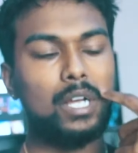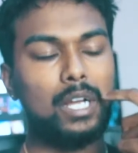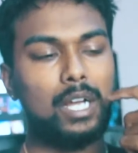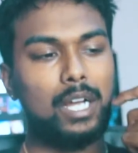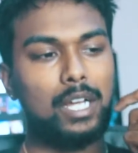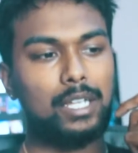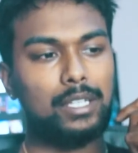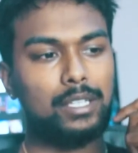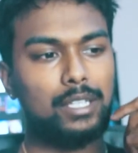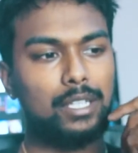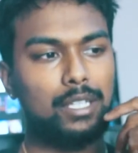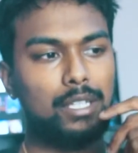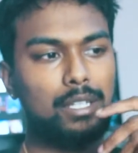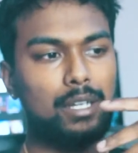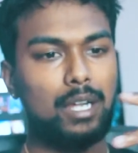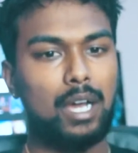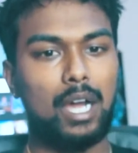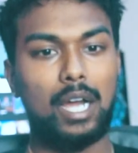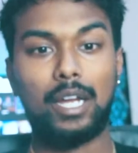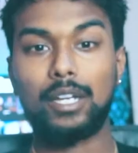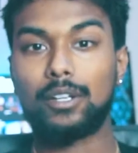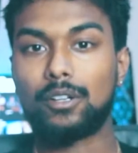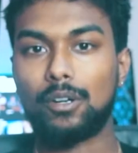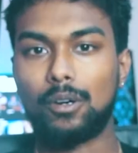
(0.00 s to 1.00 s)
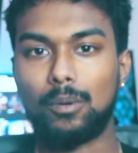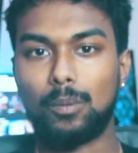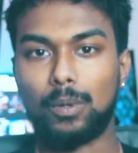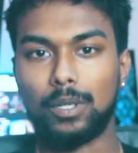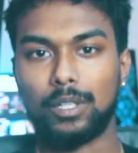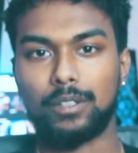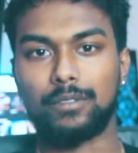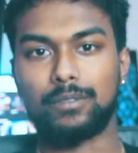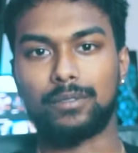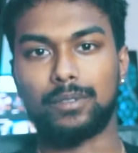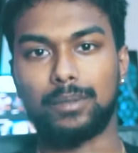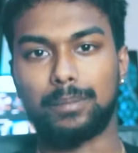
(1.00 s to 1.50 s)
And then I got one
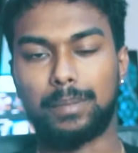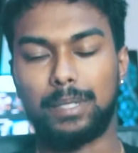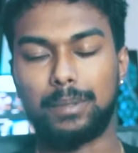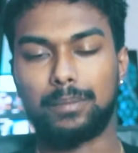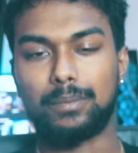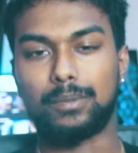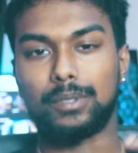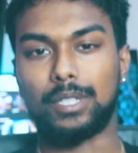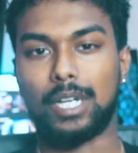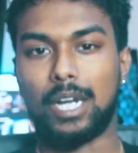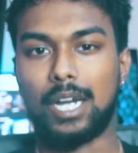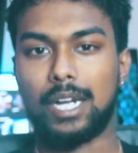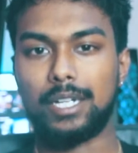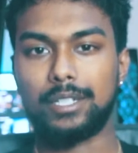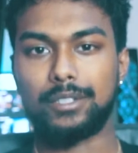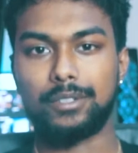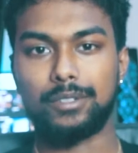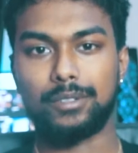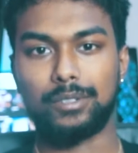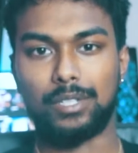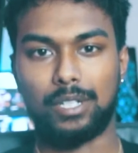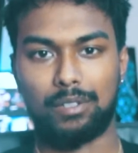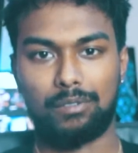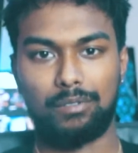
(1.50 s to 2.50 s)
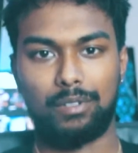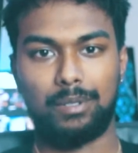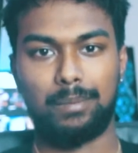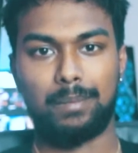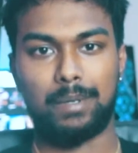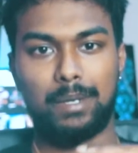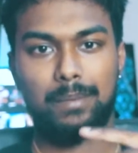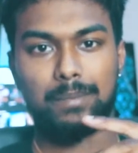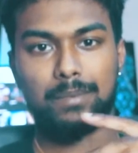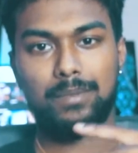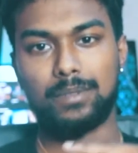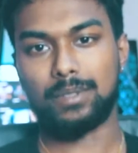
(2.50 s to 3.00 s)
of the people that I know that
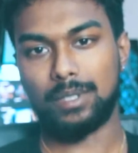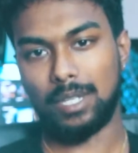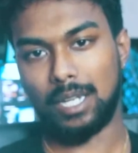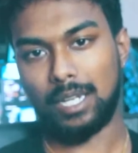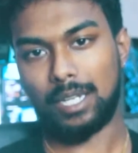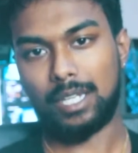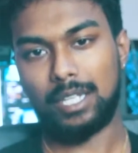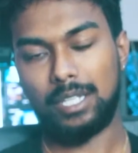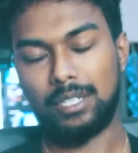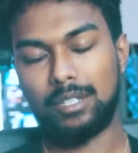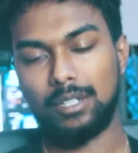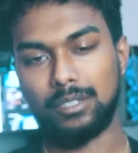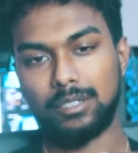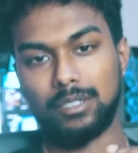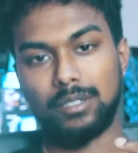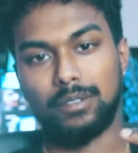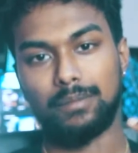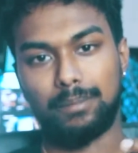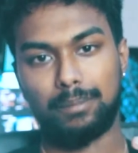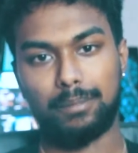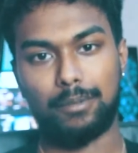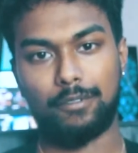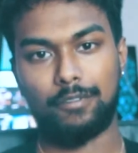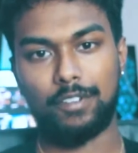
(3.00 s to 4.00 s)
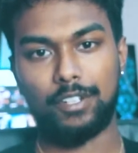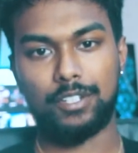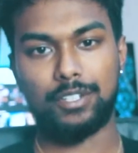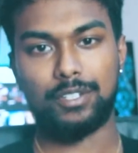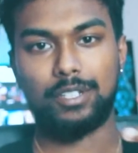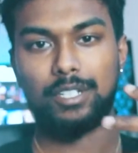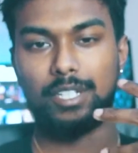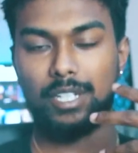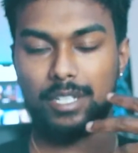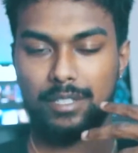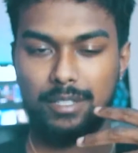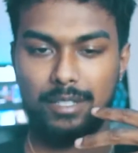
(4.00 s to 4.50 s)
remaps, like he does it
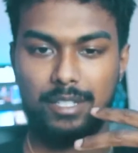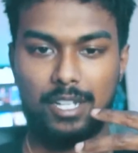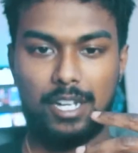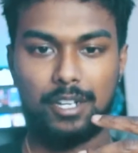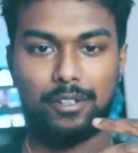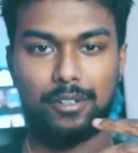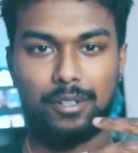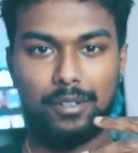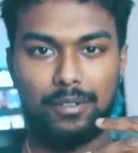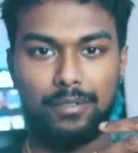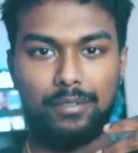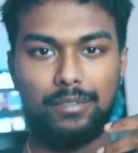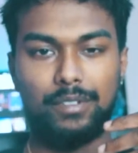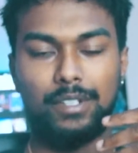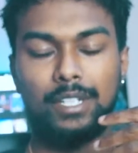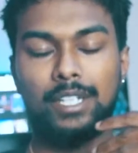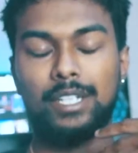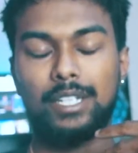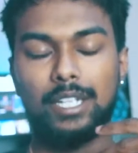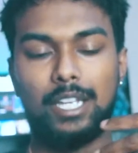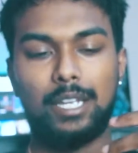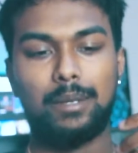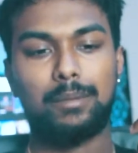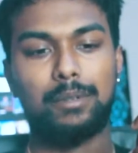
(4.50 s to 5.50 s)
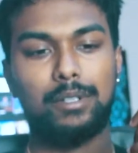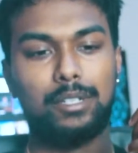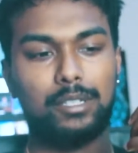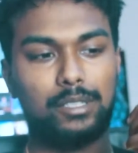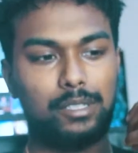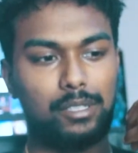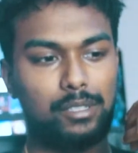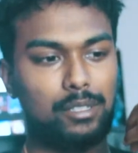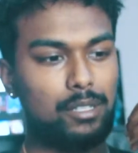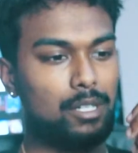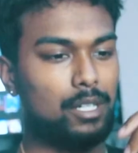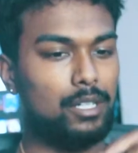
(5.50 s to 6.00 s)
professionally, he has a dyno and everything. He came and looked
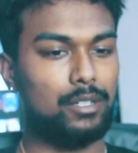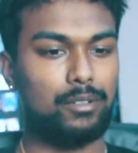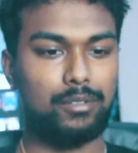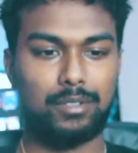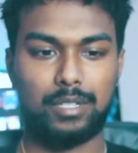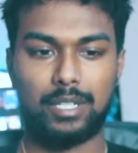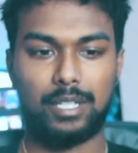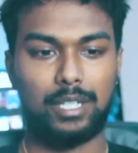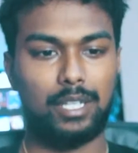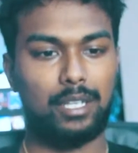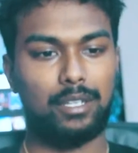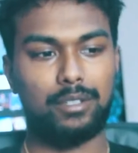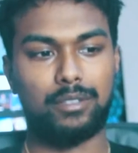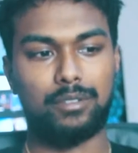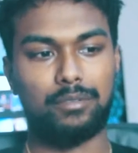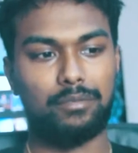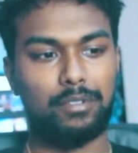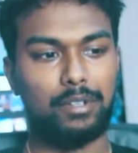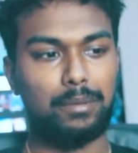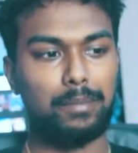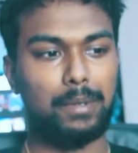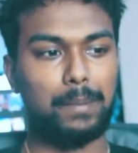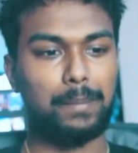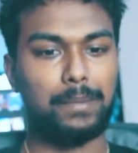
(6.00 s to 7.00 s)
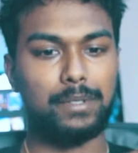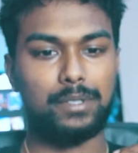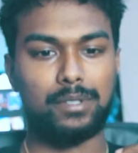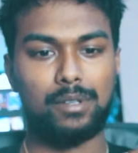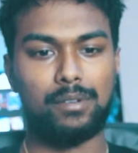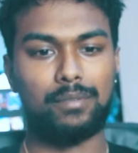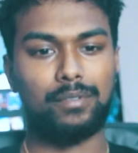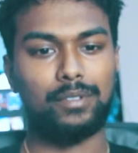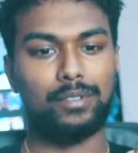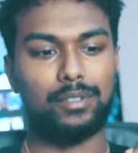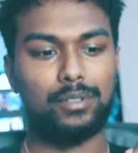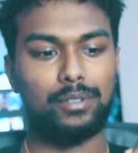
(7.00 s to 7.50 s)
at the car and was like, yeah, it's a remap, there's
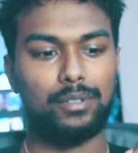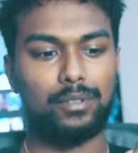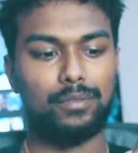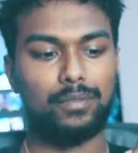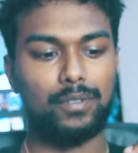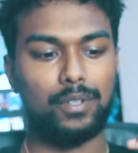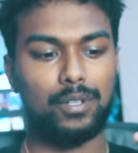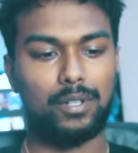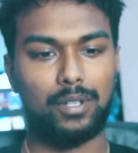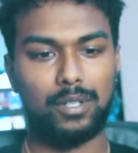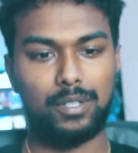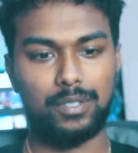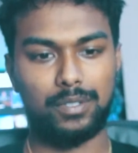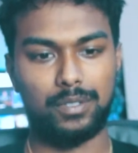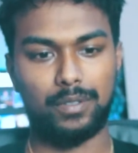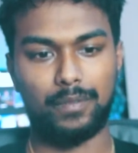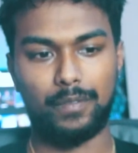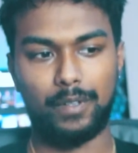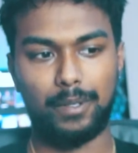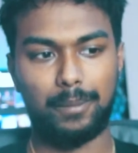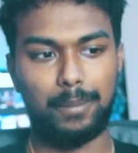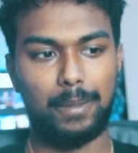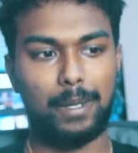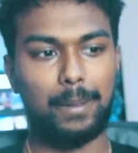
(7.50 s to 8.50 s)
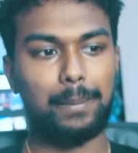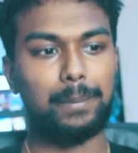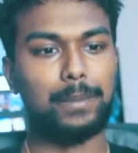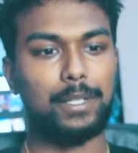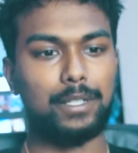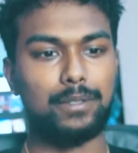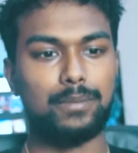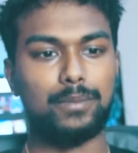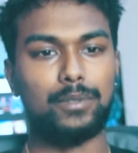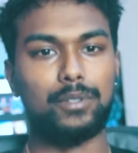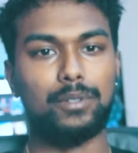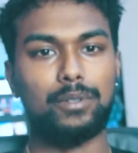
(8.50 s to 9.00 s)
nothing to do with the car, it's the remap,
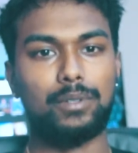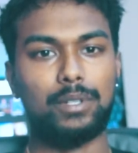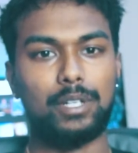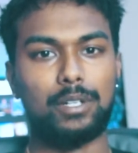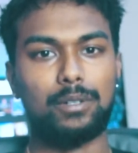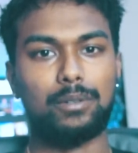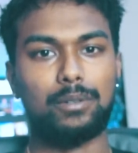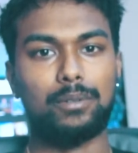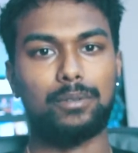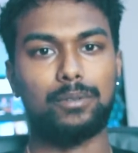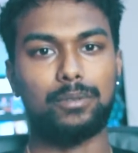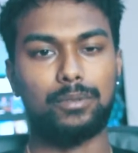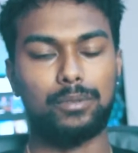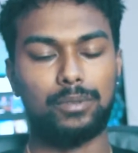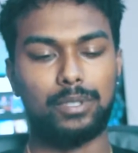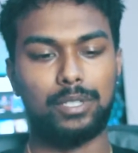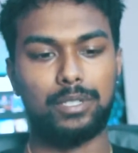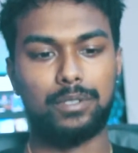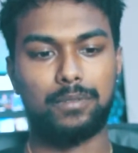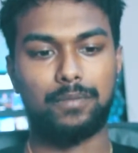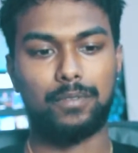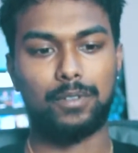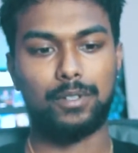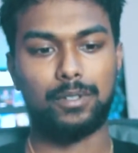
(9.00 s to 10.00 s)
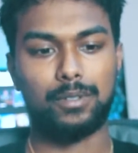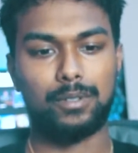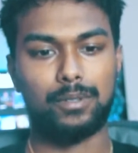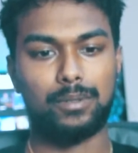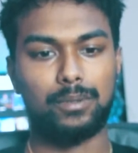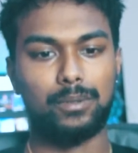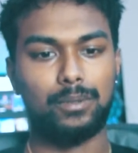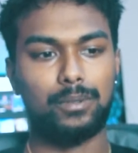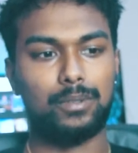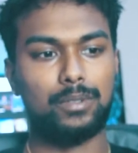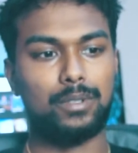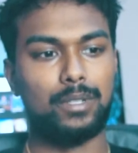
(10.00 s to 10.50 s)
that's for doing up all these fault
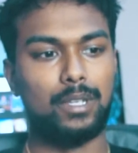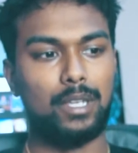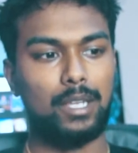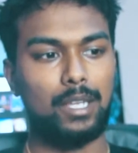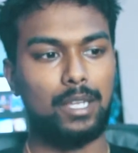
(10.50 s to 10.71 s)
codes.